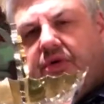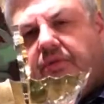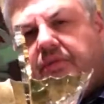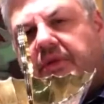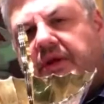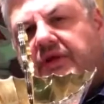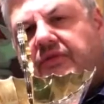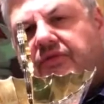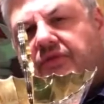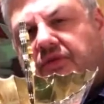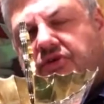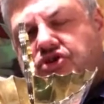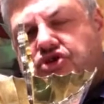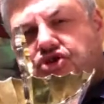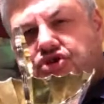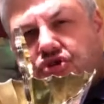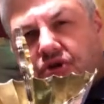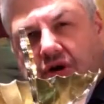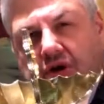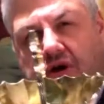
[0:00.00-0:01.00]
have been for
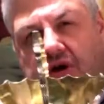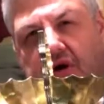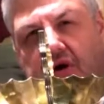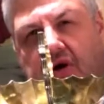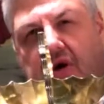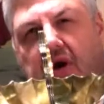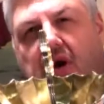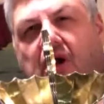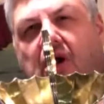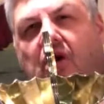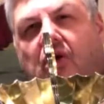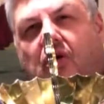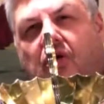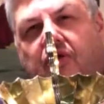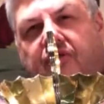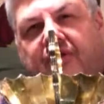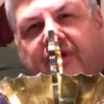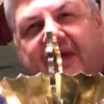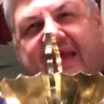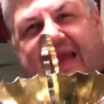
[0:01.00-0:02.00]
sugar or
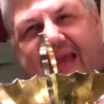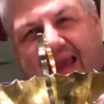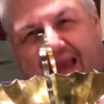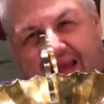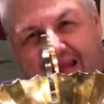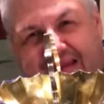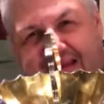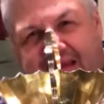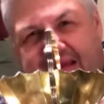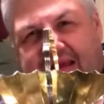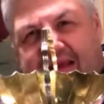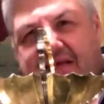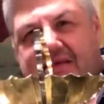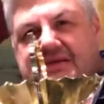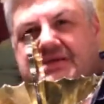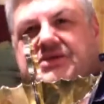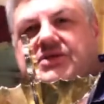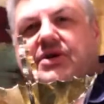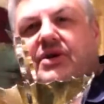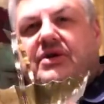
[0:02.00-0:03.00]
for
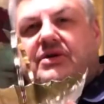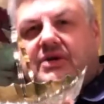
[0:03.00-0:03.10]
candies.